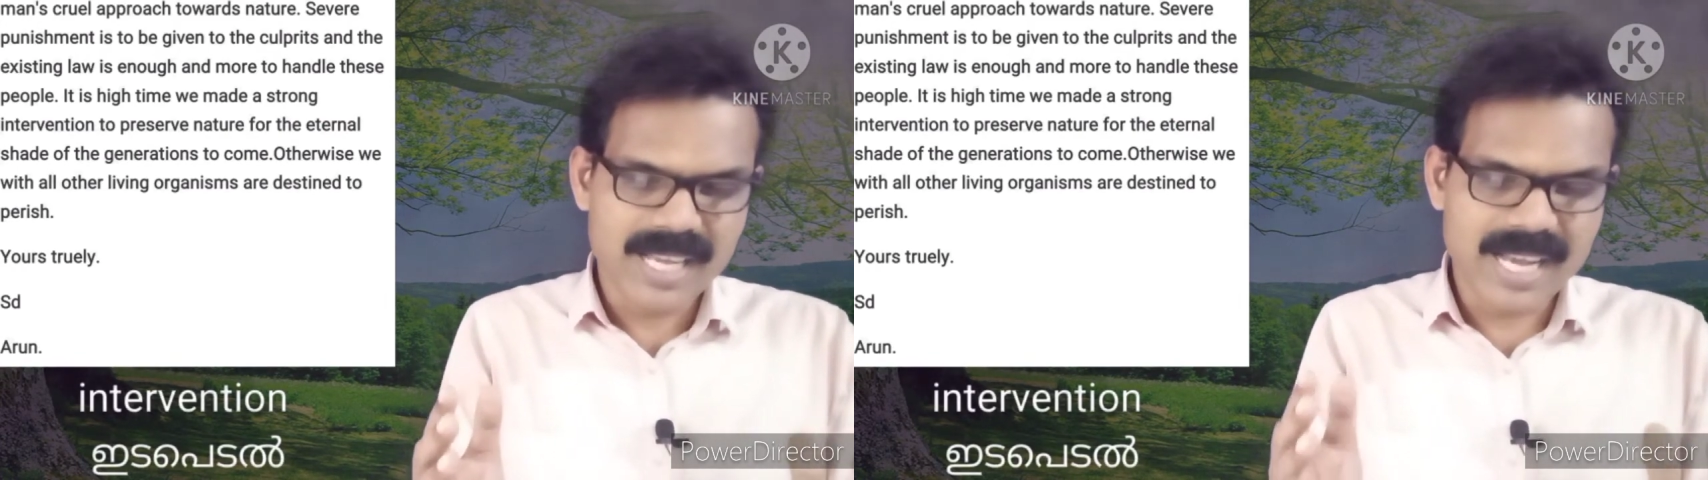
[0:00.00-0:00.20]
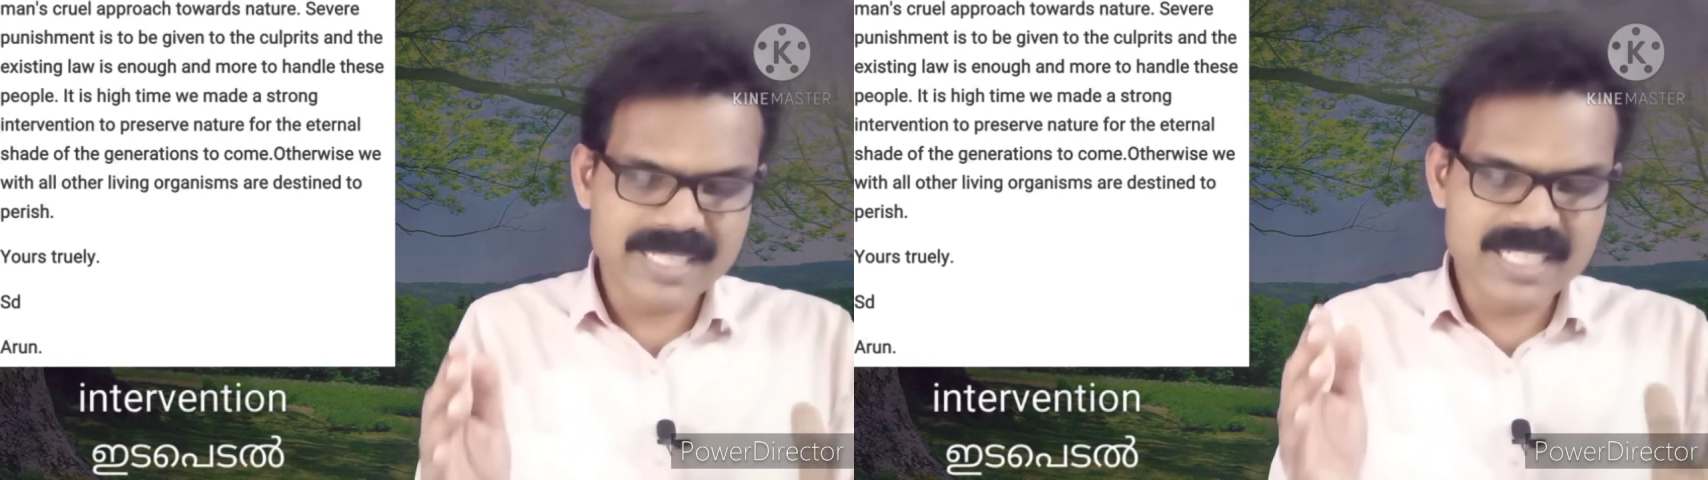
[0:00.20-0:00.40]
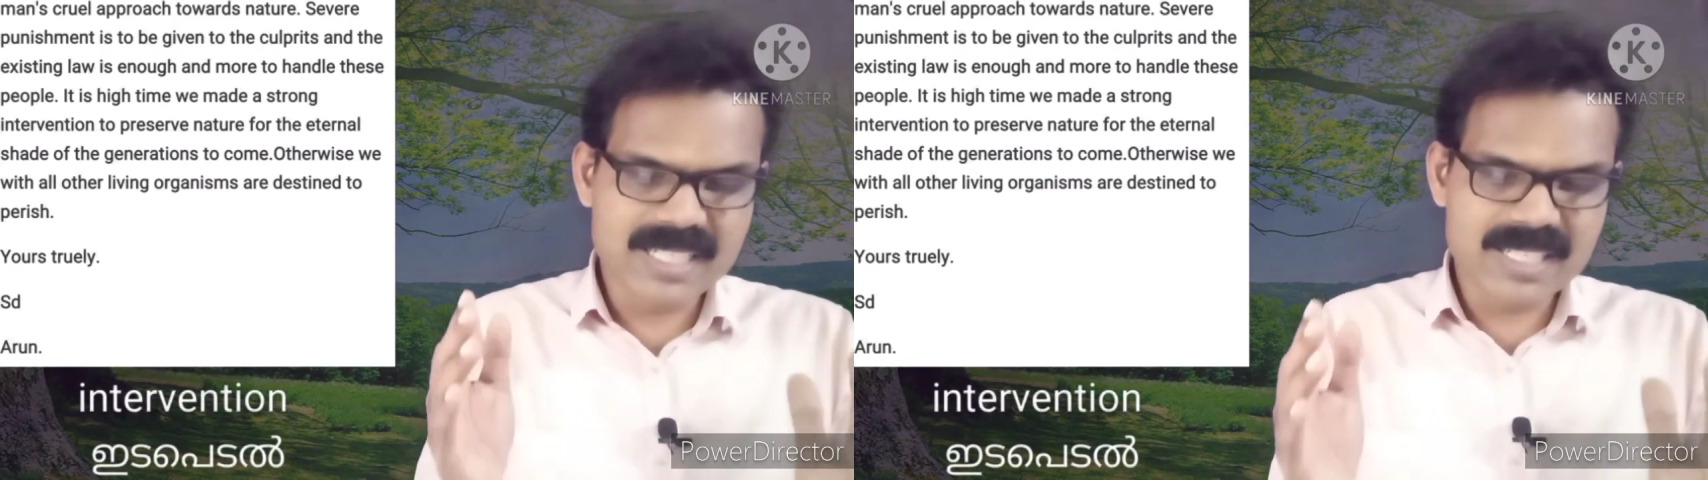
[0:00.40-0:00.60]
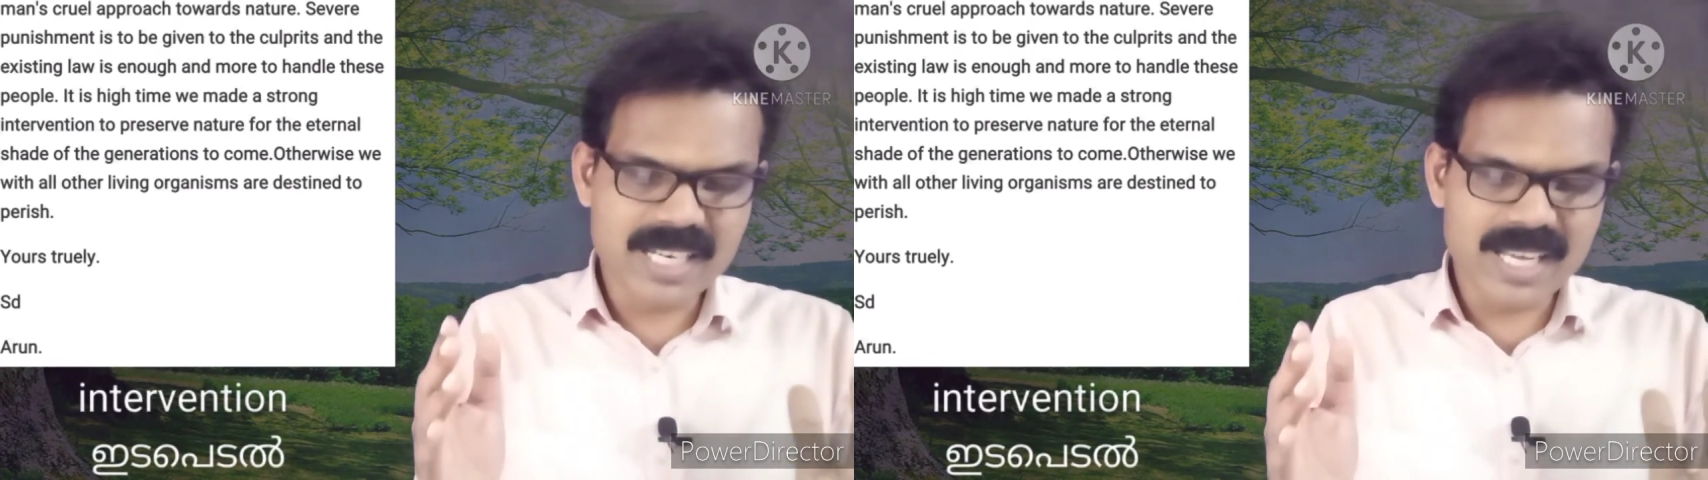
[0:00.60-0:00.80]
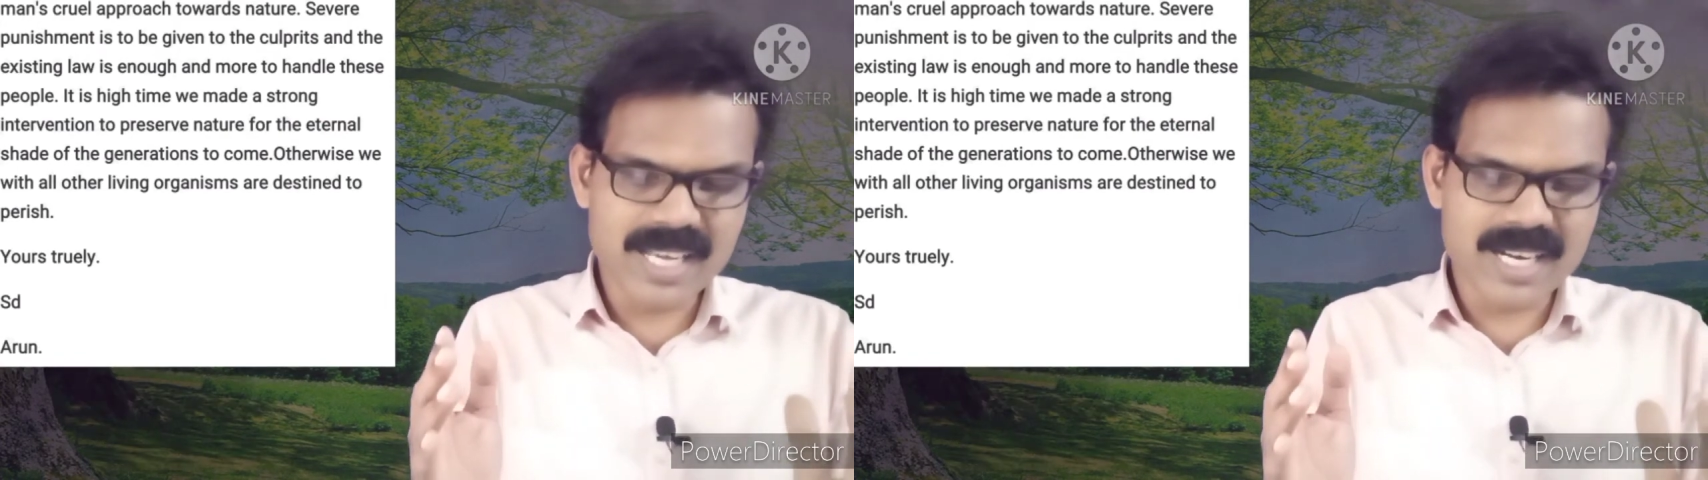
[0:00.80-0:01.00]
an
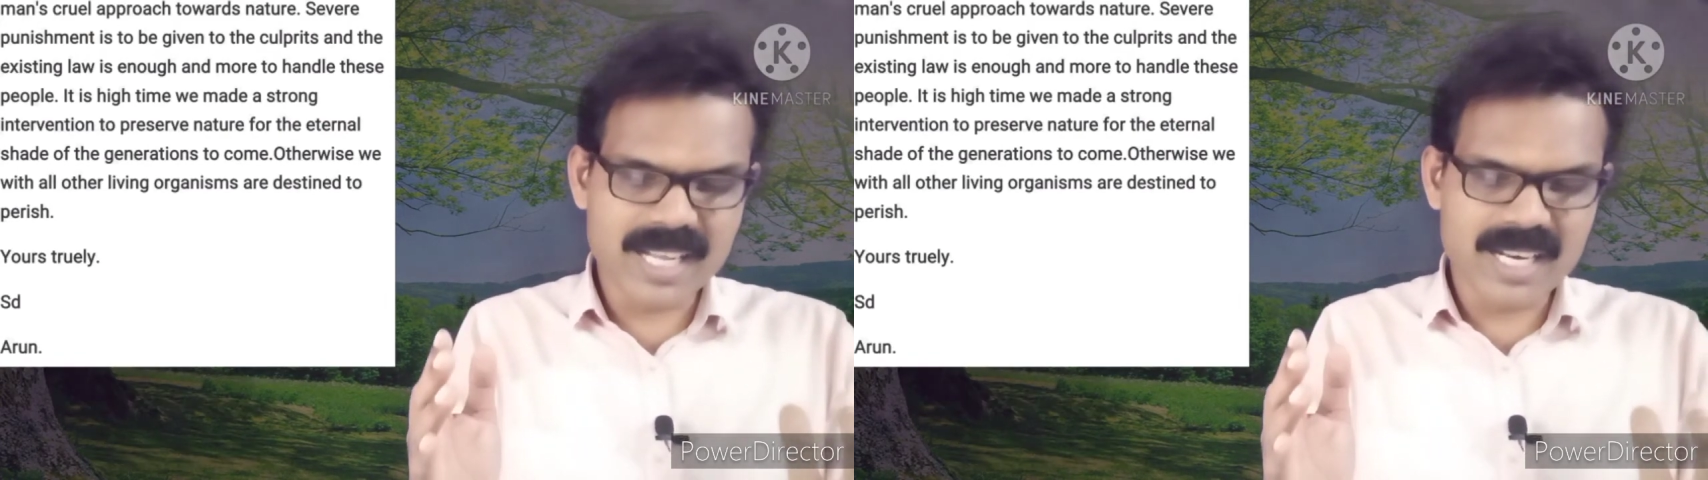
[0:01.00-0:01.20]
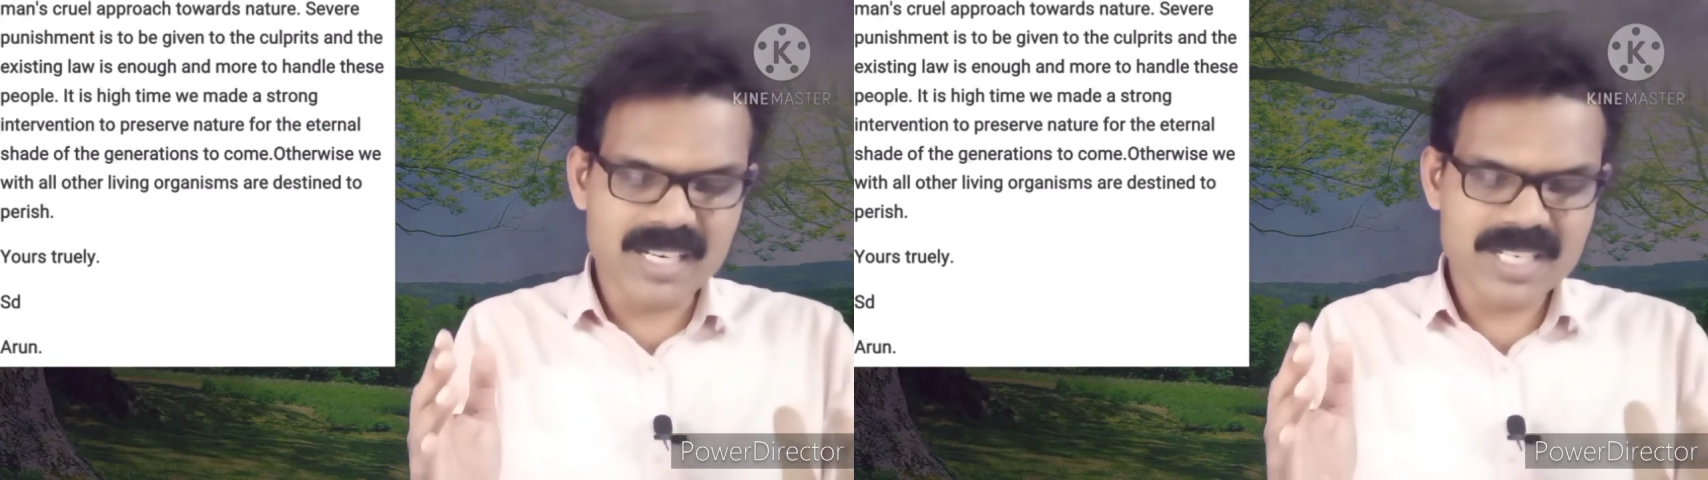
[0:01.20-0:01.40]
eternal